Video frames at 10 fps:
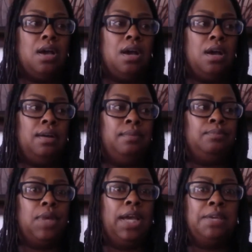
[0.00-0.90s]

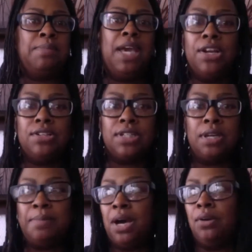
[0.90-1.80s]
I get my hair
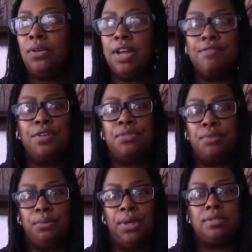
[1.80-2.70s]
done about every
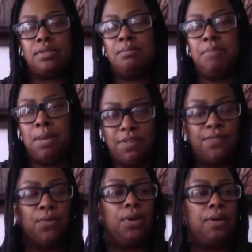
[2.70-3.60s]
3 weeks,
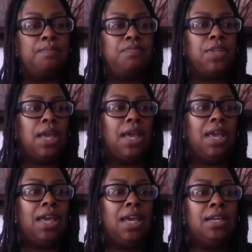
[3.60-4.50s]
maybe 4.
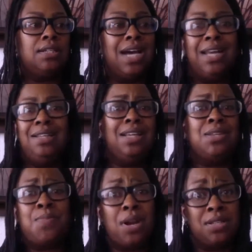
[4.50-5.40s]
And I didn't
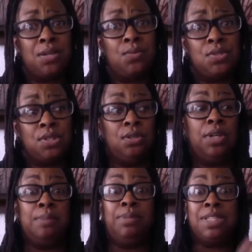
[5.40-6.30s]
like the products that were
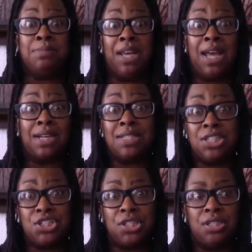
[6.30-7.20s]
sold. And plus my
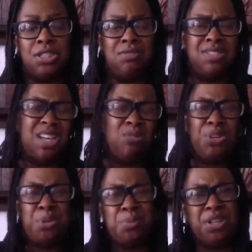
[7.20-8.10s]
loctician, she was
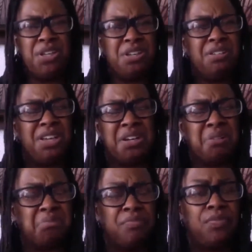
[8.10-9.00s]
like, what are you putting in your
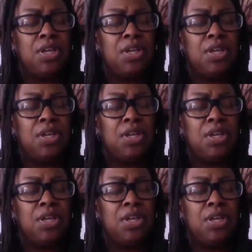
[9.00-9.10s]
hair?